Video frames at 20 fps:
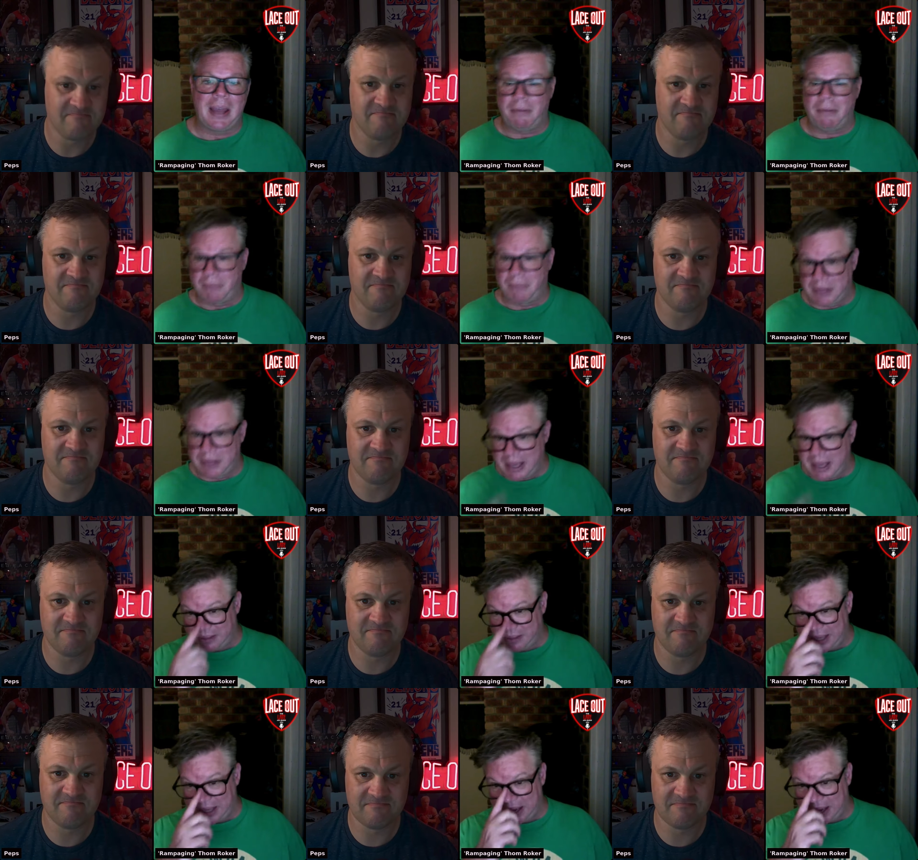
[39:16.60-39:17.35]

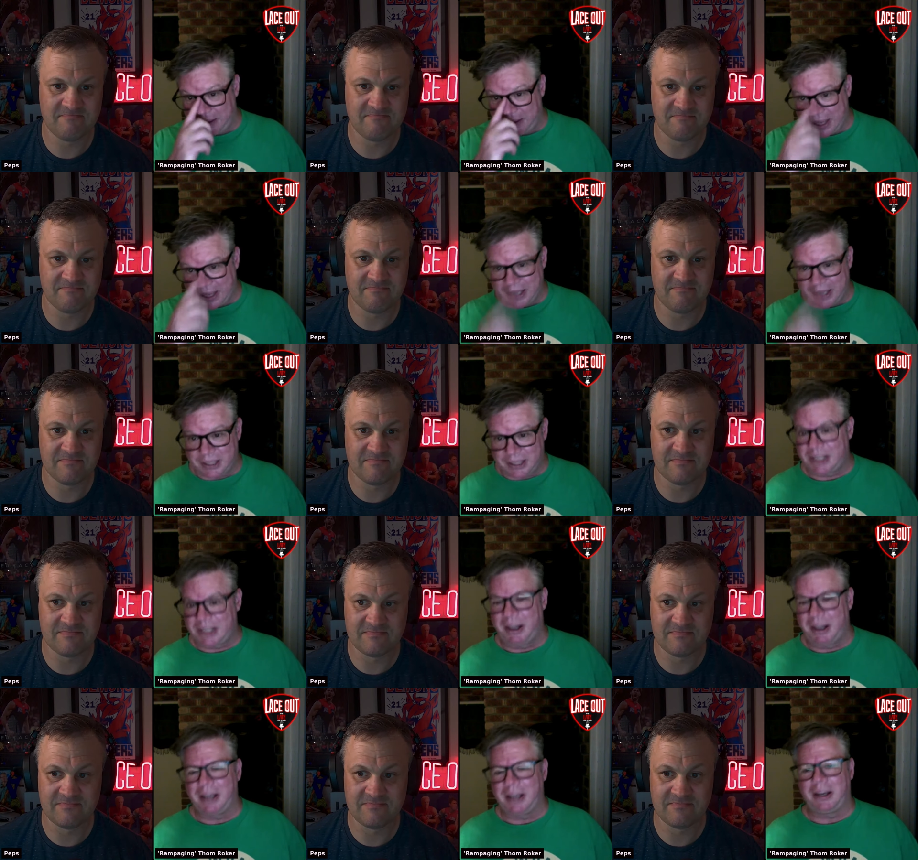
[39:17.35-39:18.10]
Speaker 1: They're
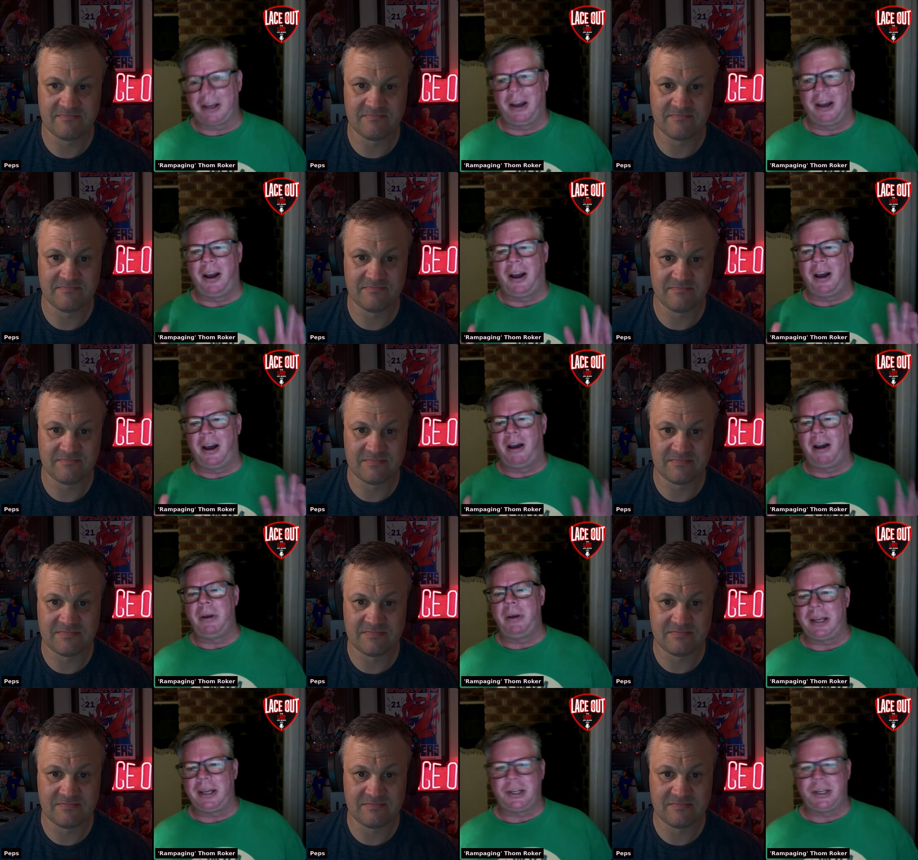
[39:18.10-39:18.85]
just like, oh,
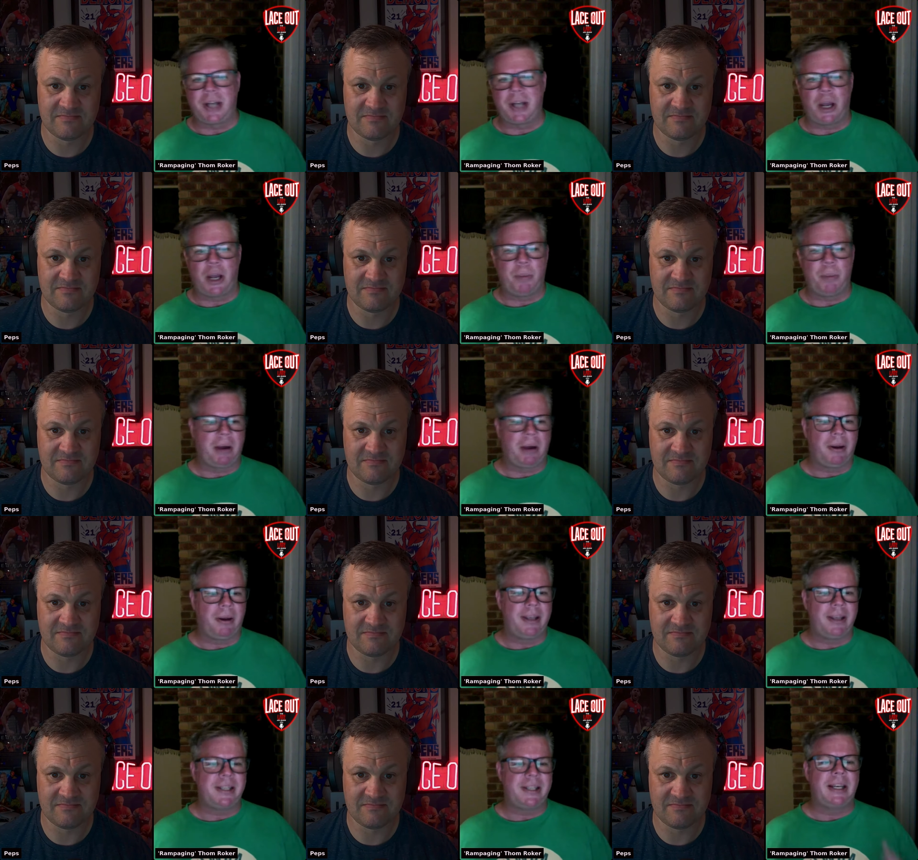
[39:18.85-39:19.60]
we'll get Joe
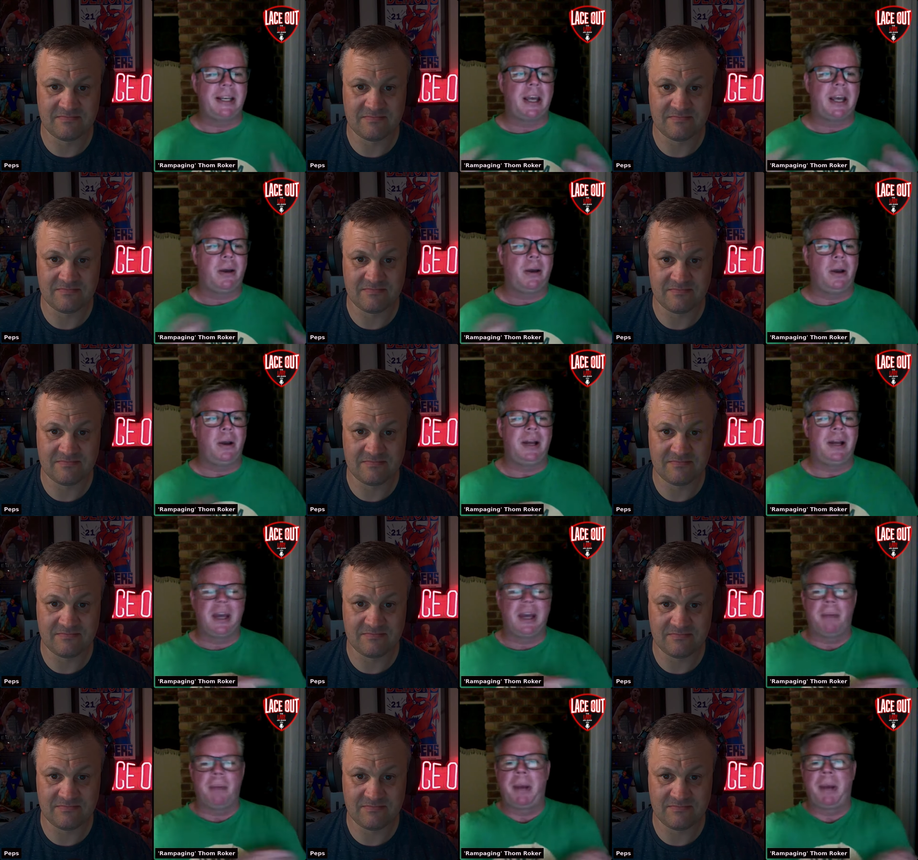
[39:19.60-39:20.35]
Berry. He's going to go
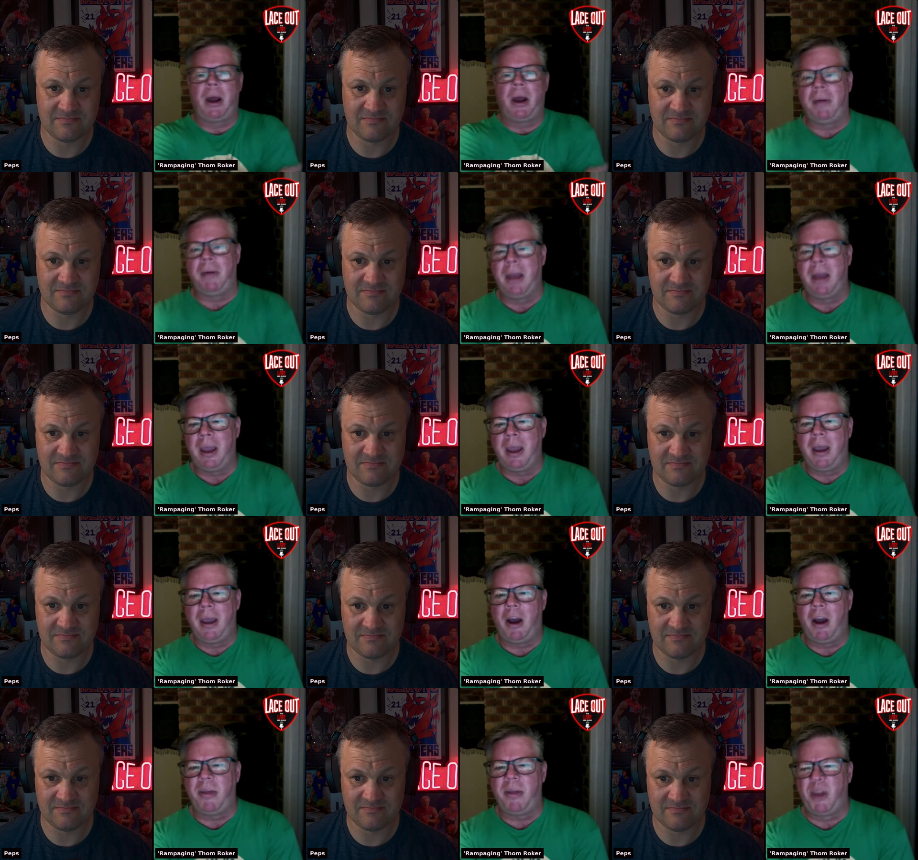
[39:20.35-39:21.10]
earlier, but
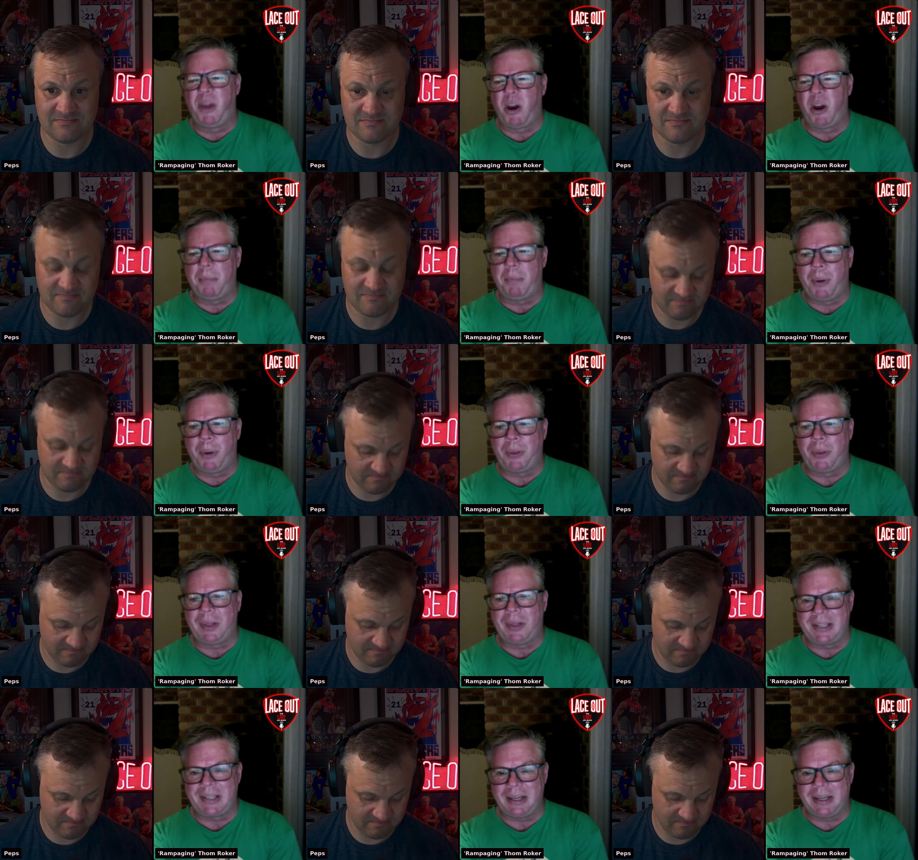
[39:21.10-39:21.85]
I thought I'd put
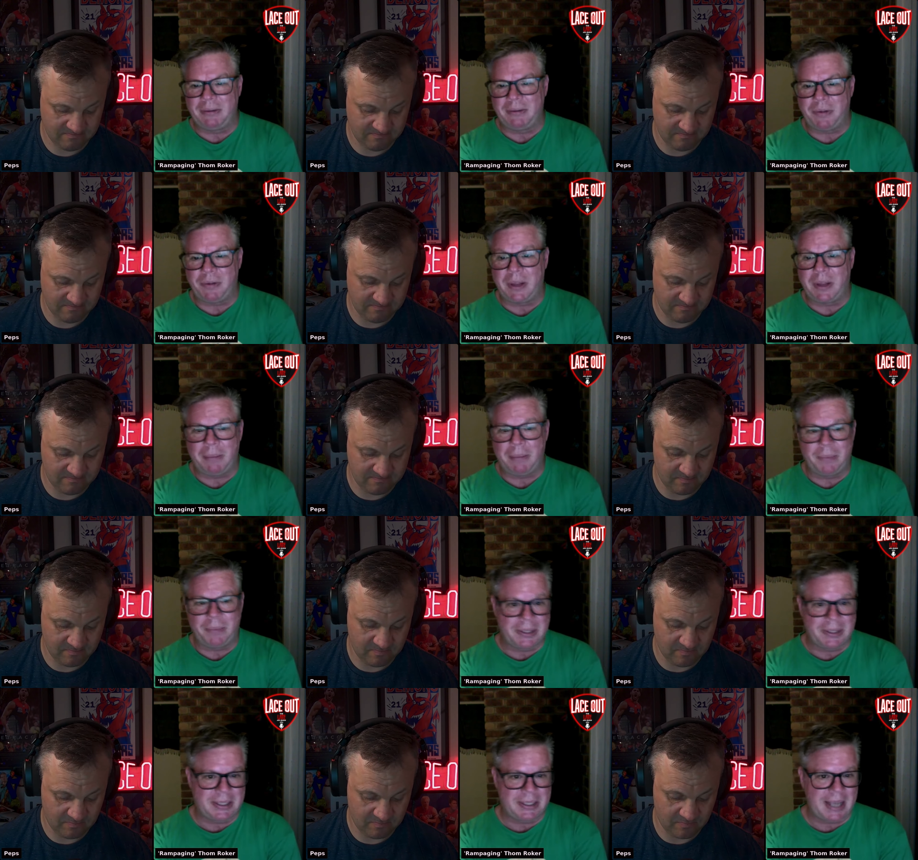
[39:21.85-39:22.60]
this in for
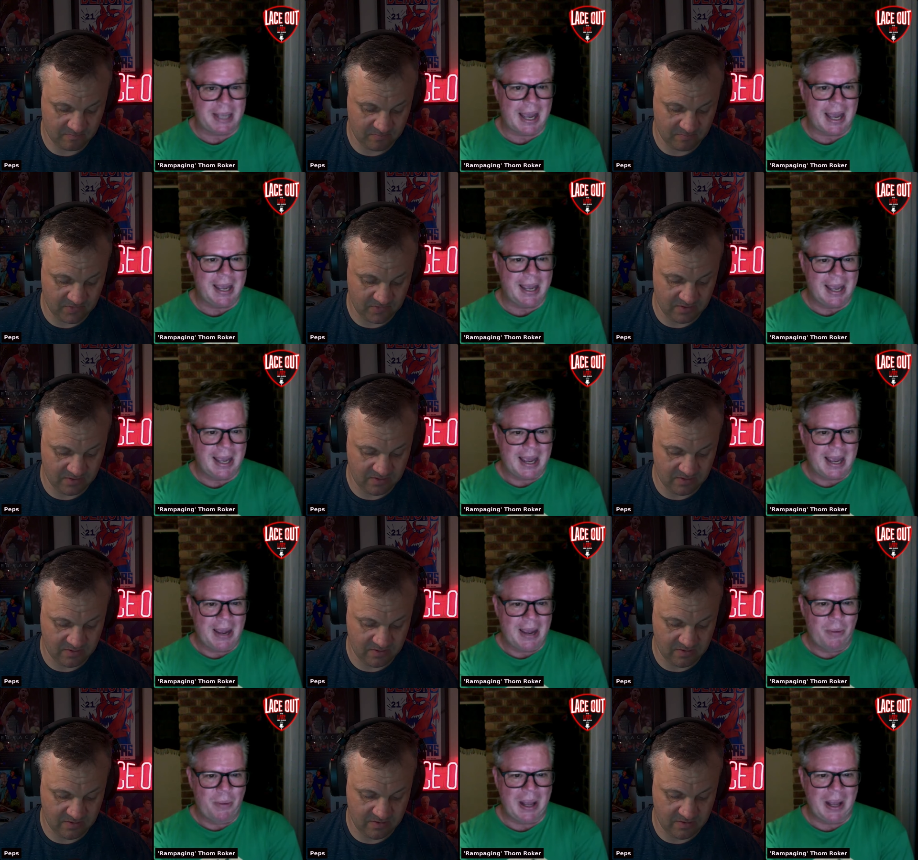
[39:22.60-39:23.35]
them because
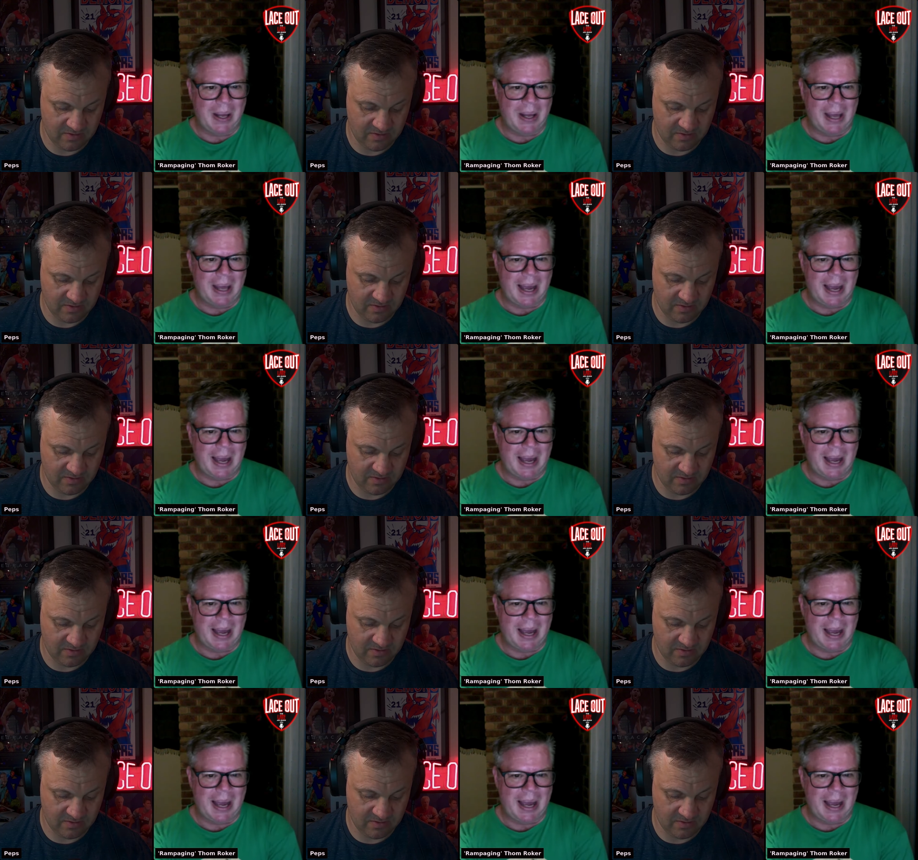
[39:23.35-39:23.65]
we'll